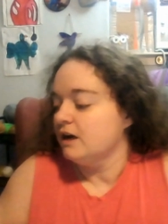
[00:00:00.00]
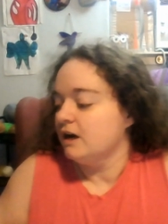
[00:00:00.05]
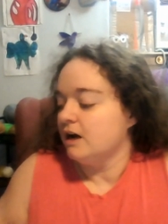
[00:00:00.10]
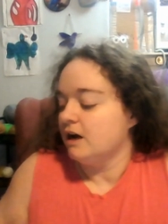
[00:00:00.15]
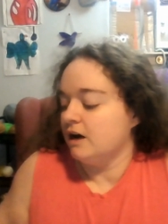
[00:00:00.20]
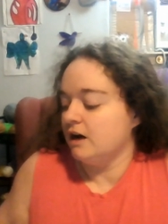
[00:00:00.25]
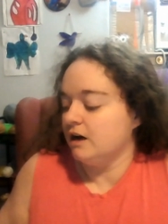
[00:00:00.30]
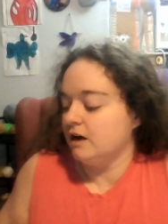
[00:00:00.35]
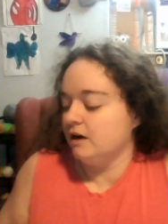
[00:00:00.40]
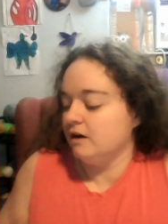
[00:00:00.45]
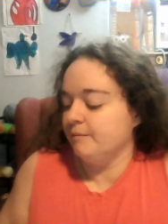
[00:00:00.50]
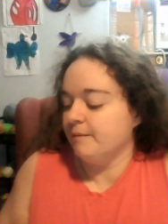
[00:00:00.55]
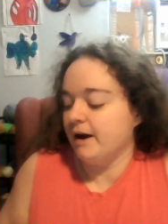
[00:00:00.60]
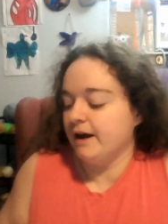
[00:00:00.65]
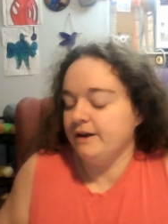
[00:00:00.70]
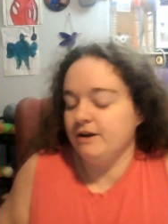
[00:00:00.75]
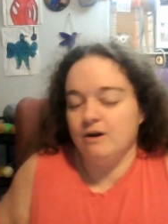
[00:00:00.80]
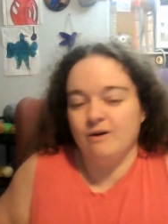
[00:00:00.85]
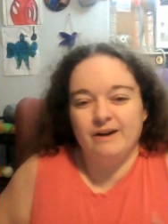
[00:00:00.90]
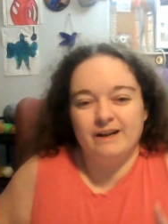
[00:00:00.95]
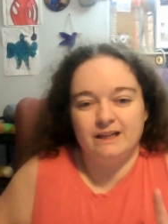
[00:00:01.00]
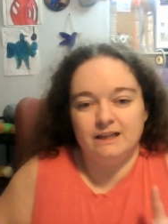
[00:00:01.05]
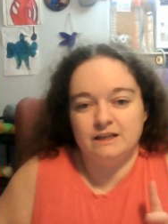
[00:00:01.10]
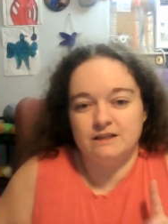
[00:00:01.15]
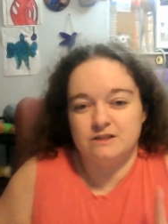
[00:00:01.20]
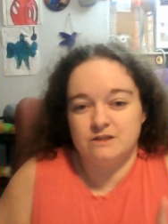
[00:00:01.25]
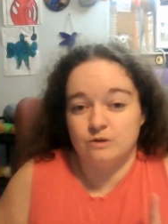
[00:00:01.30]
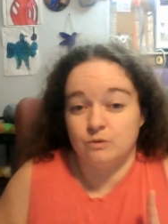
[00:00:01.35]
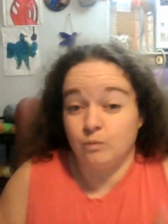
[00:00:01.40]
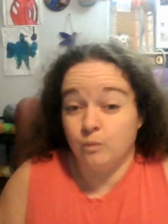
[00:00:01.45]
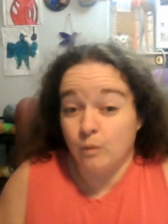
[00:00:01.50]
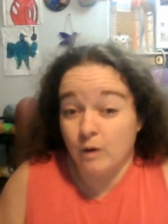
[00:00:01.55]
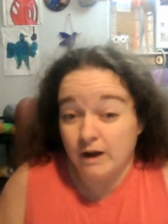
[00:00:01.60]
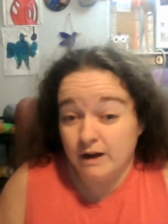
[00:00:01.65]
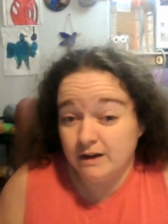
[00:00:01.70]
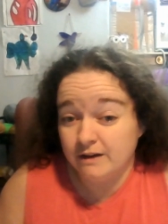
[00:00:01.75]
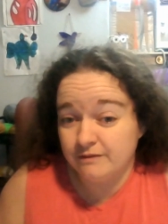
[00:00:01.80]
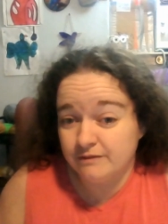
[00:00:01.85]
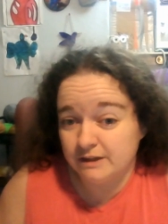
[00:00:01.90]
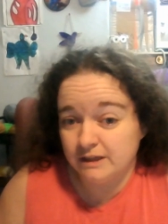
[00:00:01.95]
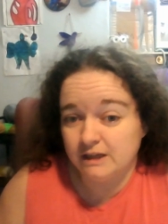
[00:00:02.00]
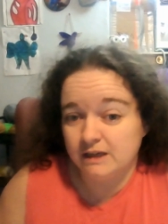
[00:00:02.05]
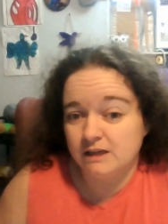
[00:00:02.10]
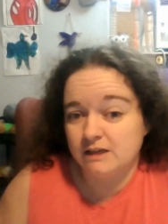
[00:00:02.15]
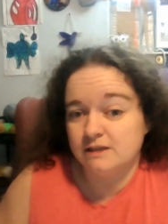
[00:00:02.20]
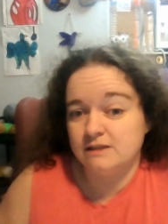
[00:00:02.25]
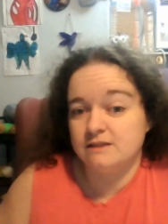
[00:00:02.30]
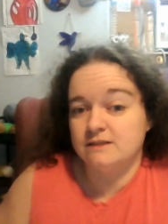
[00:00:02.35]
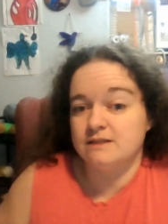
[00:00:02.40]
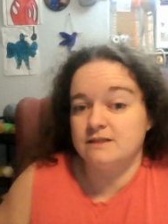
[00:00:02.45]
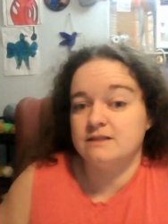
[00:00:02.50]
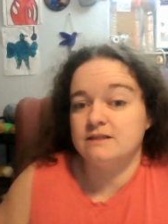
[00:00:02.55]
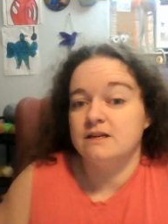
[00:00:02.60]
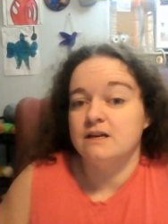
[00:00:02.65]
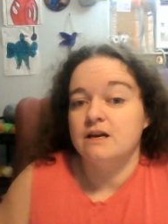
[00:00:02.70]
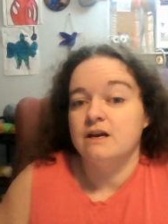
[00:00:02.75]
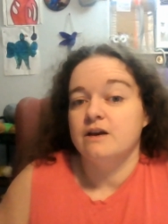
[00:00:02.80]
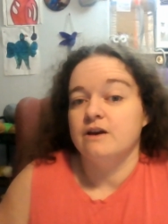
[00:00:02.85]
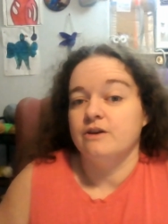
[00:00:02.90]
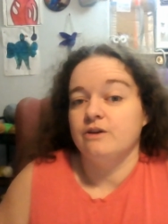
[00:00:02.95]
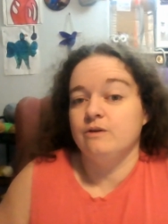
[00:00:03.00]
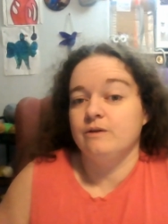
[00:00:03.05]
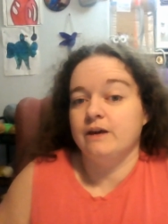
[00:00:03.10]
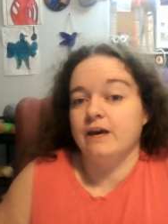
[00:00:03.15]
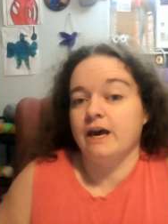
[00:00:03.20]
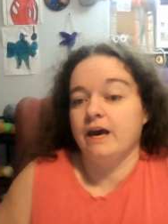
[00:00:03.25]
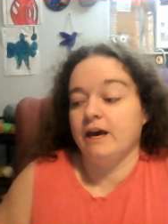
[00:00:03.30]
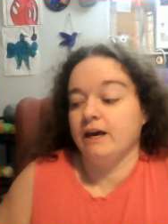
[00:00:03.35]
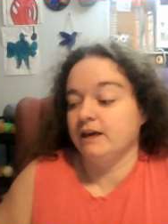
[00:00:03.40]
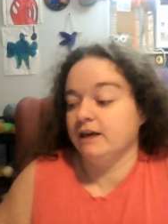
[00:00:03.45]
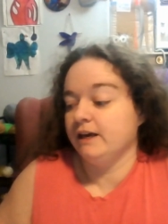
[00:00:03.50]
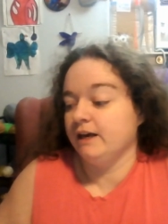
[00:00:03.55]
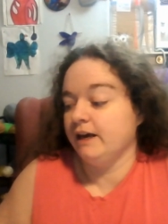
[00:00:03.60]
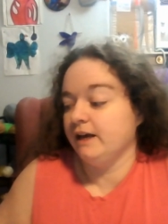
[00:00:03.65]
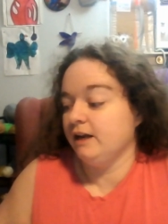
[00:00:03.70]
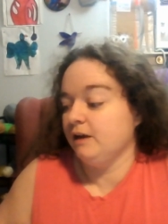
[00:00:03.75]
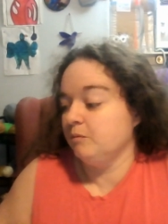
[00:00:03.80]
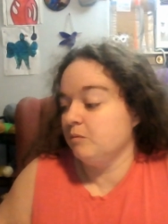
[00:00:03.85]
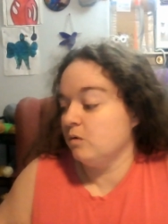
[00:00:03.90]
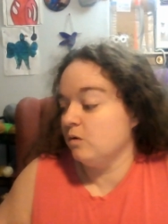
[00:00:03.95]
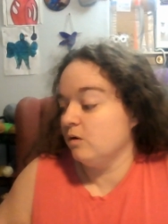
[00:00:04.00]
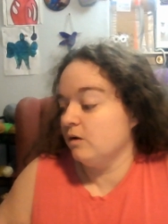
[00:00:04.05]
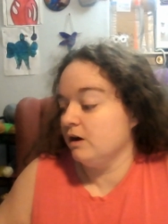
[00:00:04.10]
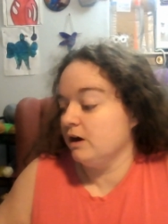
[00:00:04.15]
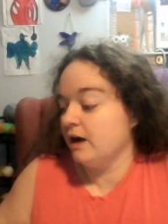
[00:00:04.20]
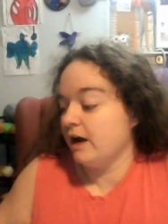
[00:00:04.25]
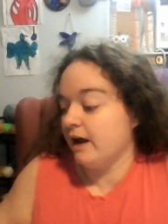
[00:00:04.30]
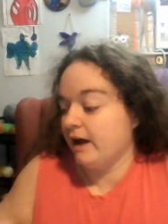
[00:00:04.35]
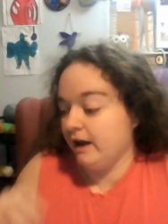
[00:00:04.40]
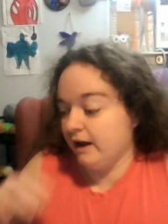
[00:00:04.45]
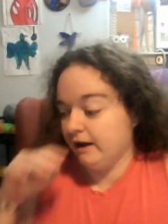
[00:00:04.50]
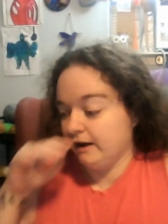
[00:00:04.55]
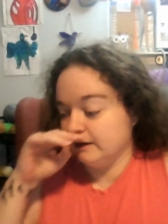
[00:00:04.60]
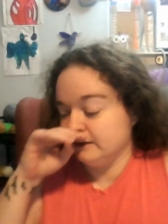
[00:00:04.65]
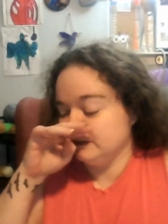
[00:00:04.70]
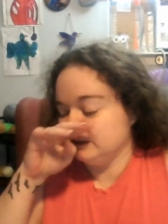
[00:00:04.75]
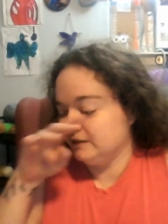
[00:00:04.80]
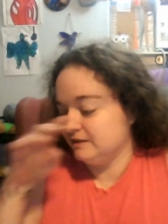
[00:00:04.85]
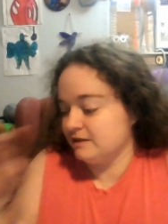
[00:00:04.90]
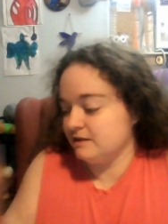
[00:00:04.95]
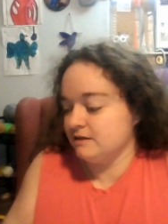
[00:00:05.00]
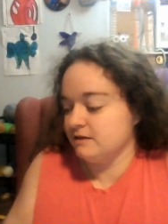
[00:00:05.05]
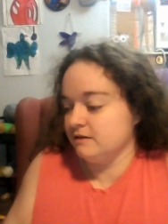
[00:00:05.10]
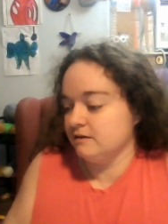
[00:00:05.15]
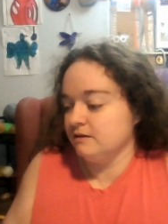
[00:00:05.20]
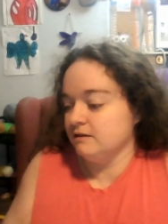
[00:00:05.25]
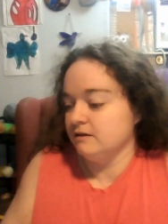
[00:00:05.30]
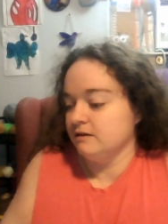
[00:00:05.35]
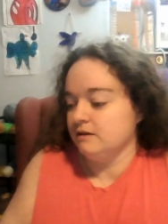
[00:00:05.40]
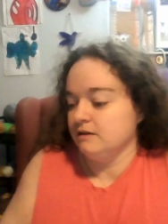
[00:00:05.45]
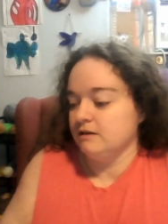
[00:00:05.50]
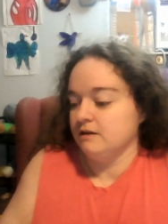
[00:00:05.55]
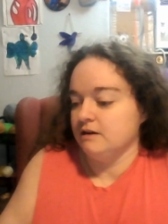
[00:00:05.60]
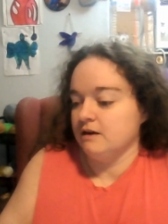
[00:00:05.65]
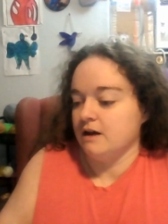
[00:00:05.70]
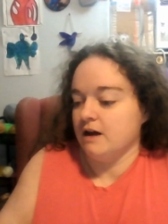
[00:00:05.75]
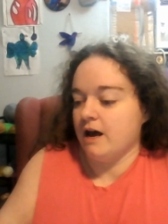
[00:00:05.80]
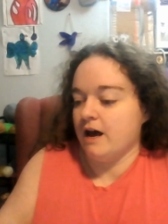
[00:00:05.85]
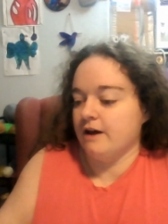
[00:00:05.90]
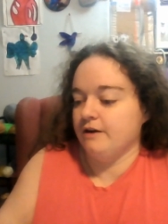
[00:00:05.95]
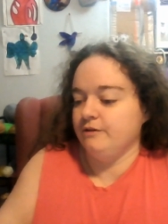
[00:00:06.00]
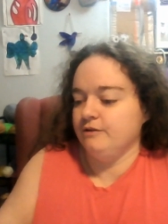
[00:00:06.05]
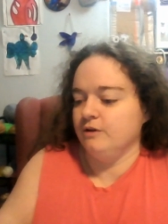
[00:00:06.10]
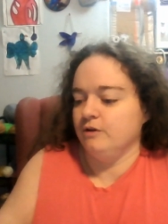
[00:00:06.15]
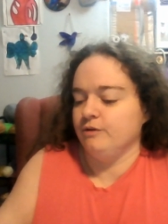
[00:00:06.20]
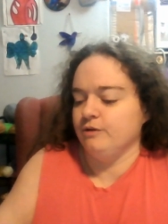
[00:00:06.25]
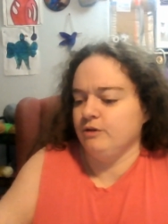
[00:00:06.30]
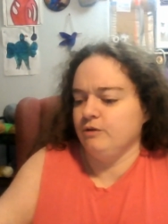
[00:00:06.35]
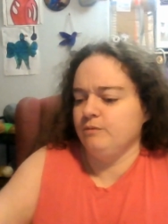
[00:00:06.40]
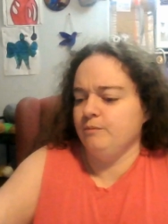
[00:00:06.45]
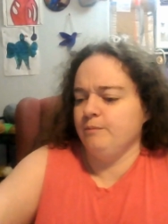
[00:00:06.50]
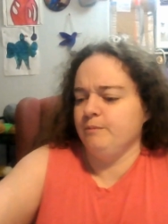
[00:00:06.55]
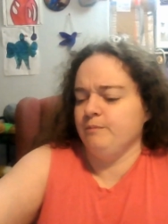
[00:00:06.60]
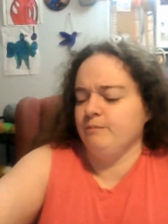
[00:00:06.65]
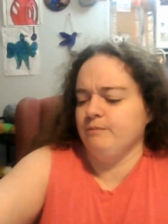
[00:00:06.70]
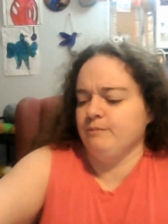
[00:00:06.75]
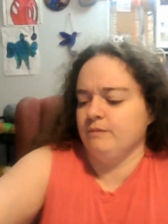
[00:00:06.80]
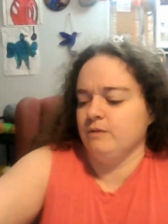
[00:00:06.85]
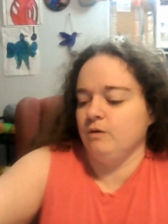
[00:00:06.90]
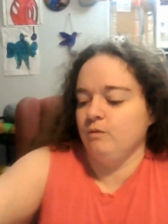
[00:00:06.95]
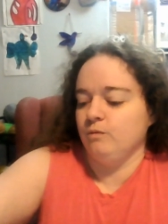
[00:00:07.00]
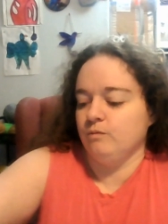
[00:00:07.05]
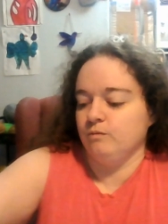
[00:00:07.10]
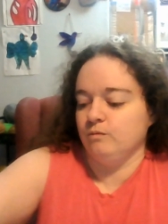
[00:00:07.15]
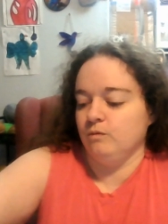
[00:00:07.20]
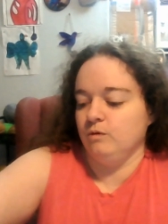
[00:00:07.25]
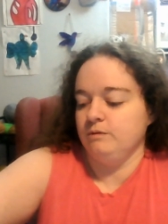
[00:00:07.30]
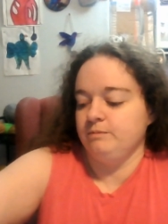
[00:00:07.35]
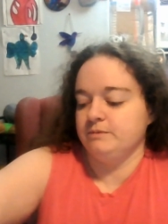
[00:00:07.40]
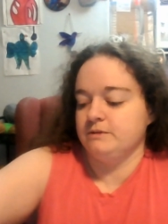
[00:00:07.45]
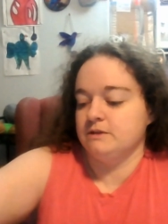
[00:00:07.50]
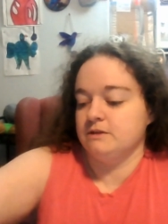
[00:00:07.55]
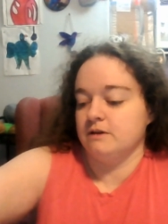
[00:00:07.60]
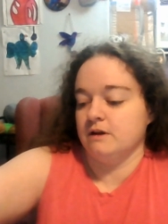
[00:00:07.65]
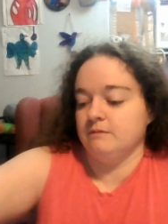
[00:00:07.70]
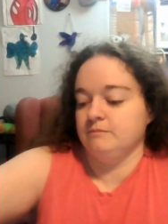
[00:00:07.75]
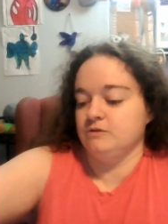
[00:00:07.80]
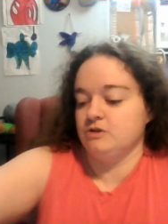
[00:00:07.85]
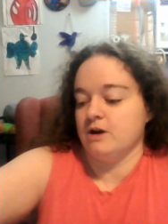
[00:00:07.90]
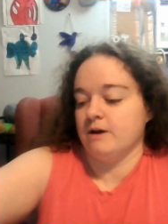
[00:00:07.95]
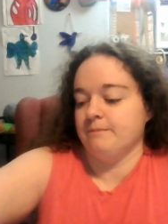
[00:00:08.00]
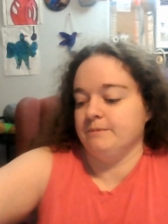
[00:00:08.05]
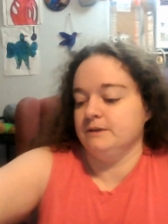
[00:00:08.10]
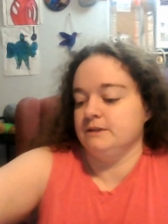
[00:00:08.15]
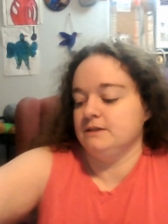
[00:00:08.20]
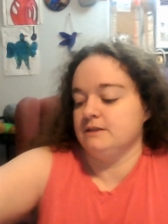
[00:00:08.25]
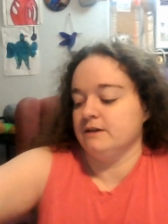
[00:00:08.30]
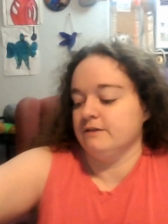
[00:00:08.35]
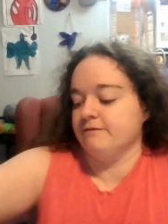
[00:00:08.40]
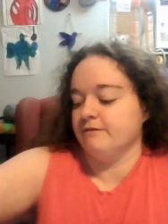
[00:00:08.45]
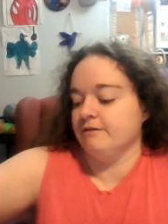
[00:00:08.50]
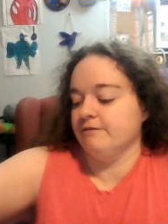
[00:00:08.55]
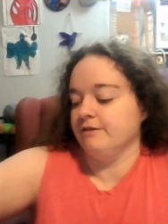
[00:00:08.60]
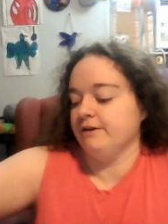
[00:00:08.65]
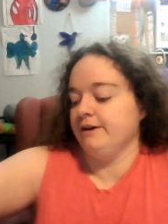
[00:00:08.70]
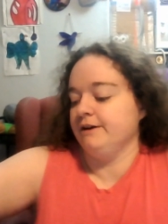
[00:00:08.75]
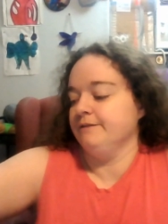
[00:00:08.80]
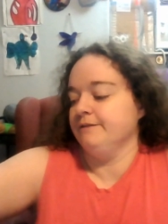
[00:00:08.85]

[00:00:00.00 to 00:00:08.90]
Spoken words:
I know at least one of these you can't get anymore, and I don't know, whoops, I'm dropping stuff over here.